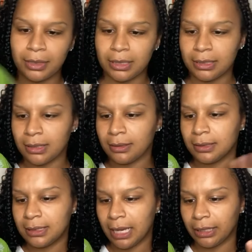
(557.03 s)
a
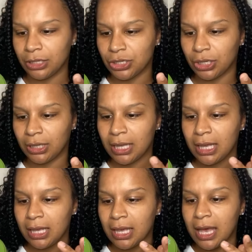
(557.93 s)
styling gel.
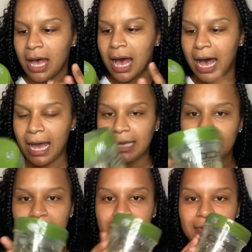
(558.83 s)
I
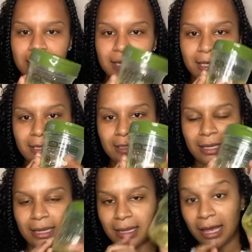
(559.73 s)
like
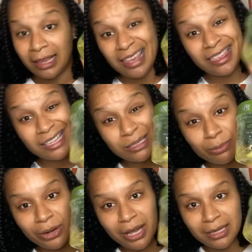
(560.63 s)
this
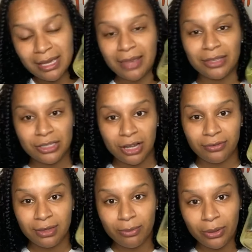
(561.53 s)
brand and the
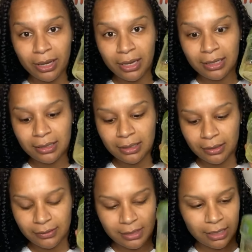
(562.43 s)
Softy brand of
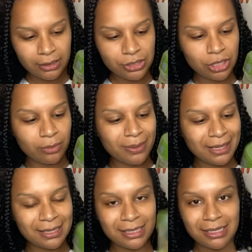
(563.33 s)
styling gel
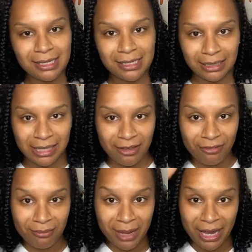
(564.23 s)
because it doesn't leave
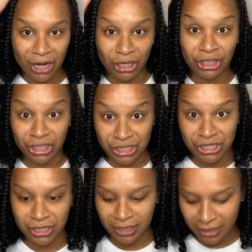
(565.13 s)
my hair
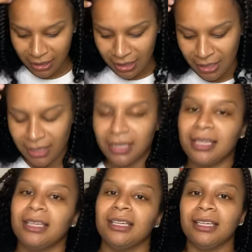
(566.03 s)
crunchy.
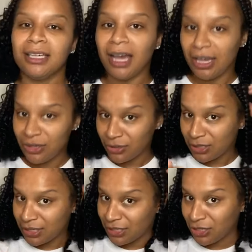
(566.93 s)
I used
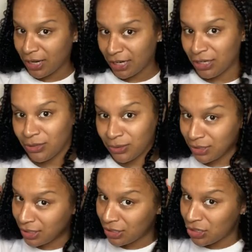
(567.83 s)
to try to use
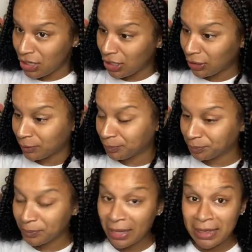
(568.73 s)
the gel
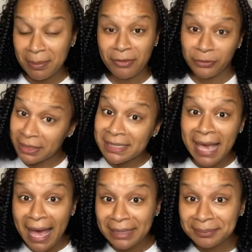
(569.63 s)
that my friends had